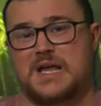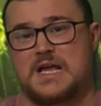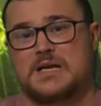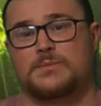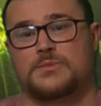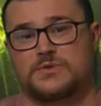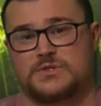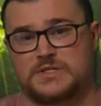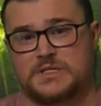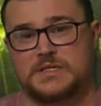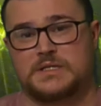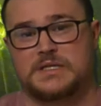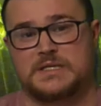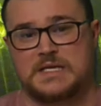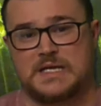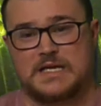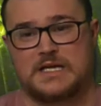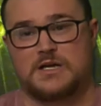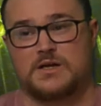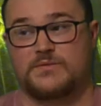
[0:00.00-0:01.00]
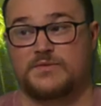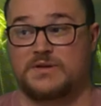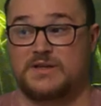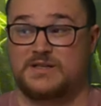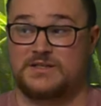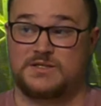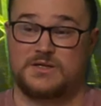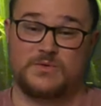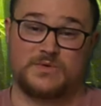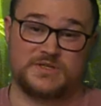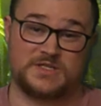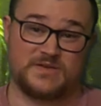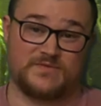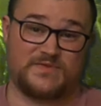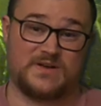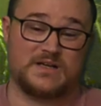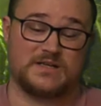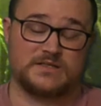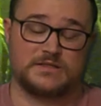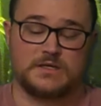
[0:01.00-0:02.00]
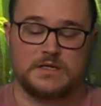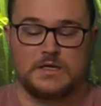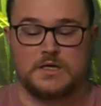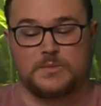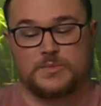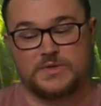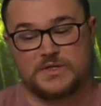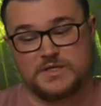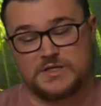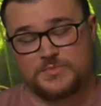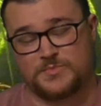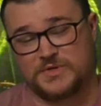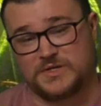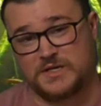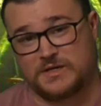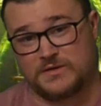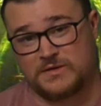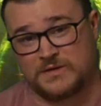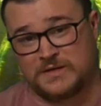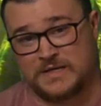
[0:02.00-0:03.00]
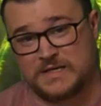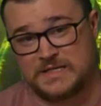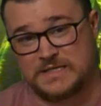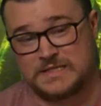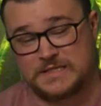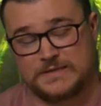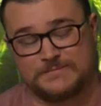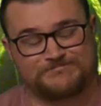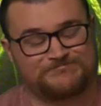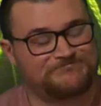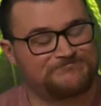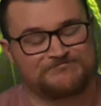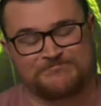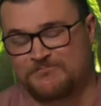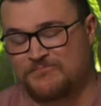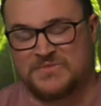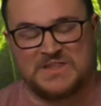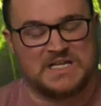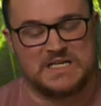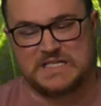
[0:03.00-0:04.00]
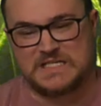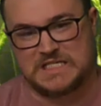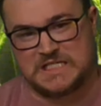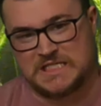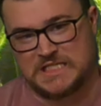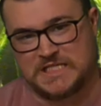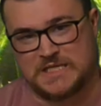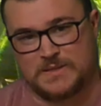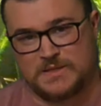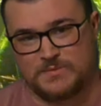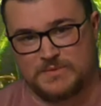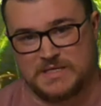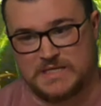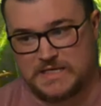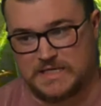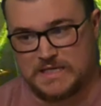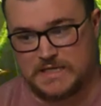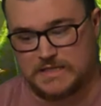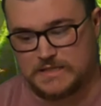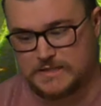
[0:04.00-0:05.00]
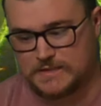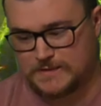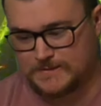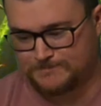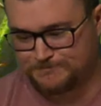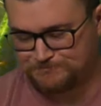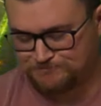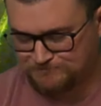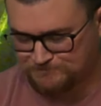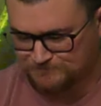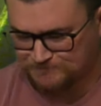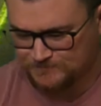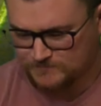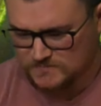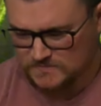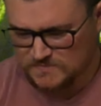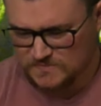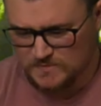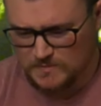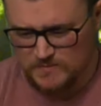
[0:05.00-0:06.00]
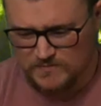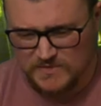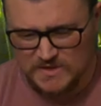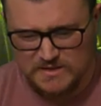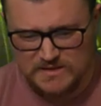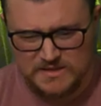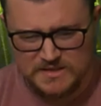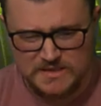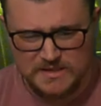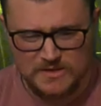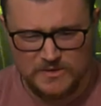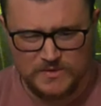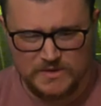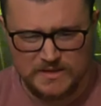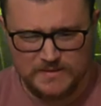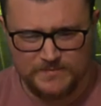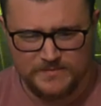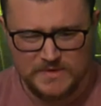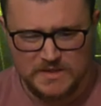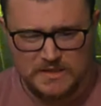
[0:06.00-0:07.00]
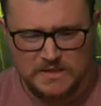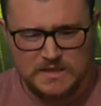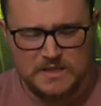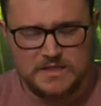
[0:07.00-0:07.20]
animals in to take care of it has always sufficed. But in this particular case, it doesn't seem to be the case. So